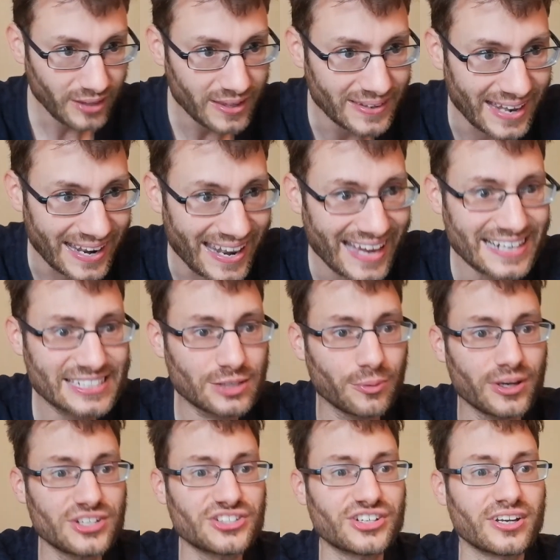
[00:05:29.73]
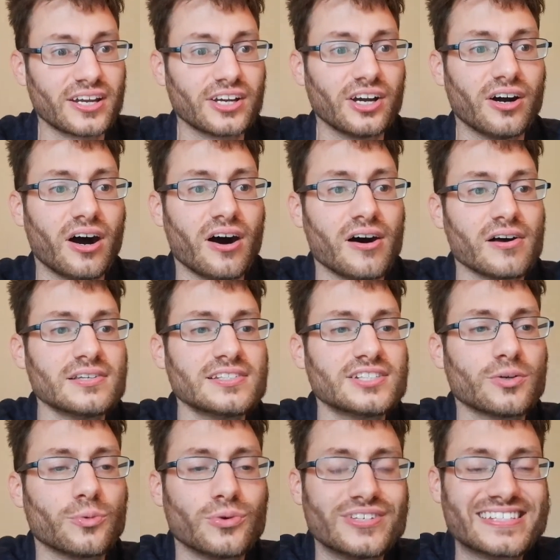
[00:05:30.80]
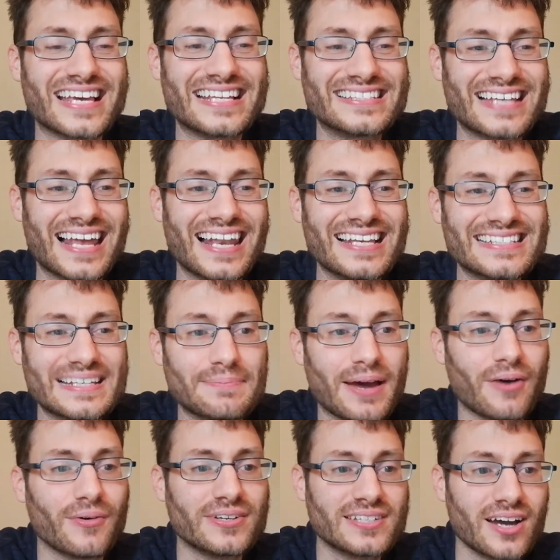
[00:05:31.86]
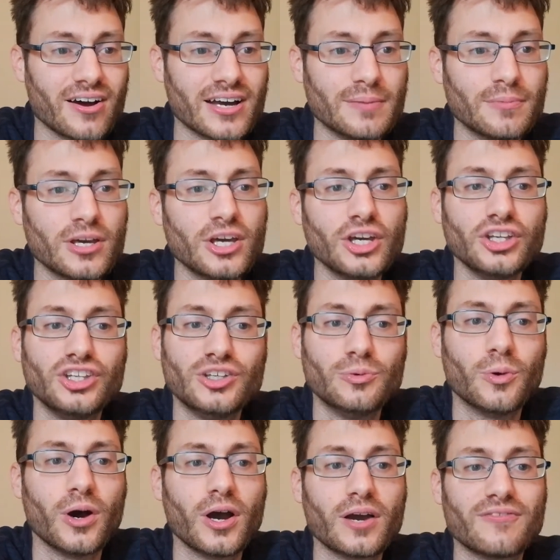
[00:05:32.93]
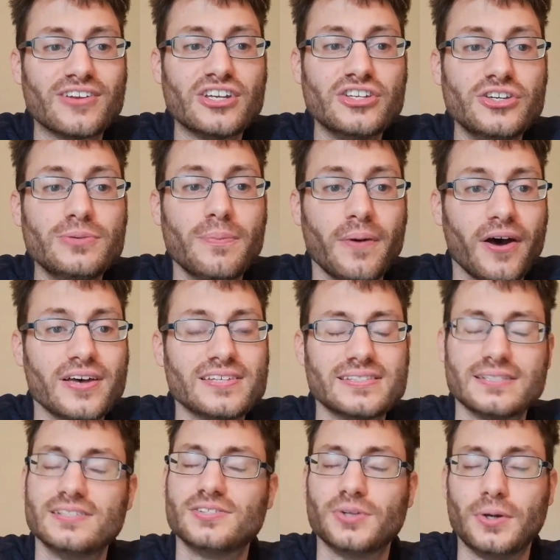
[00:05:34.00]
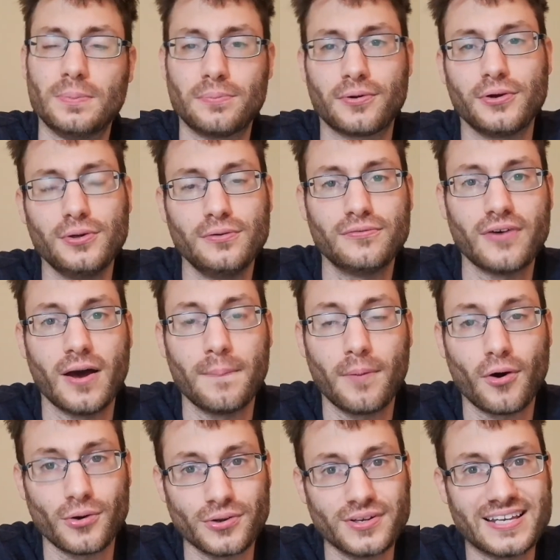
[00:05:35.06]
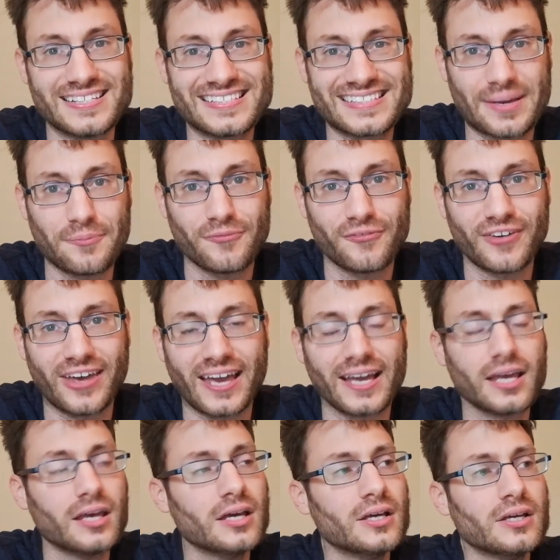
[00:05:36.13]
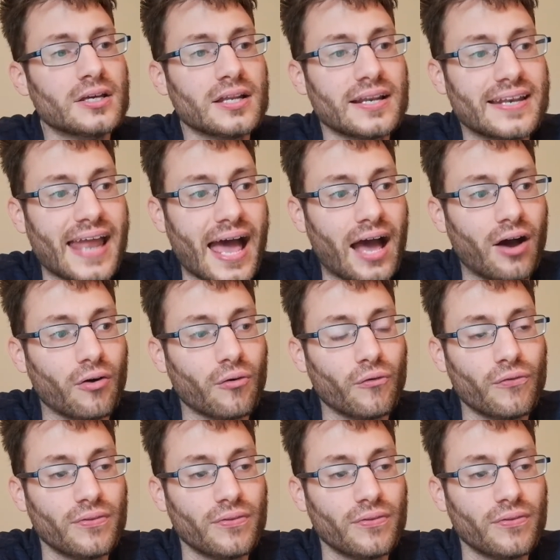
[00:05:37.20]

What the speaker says: The next question I got asked was, tell us about a time you worked with a new person to improve upon something. Now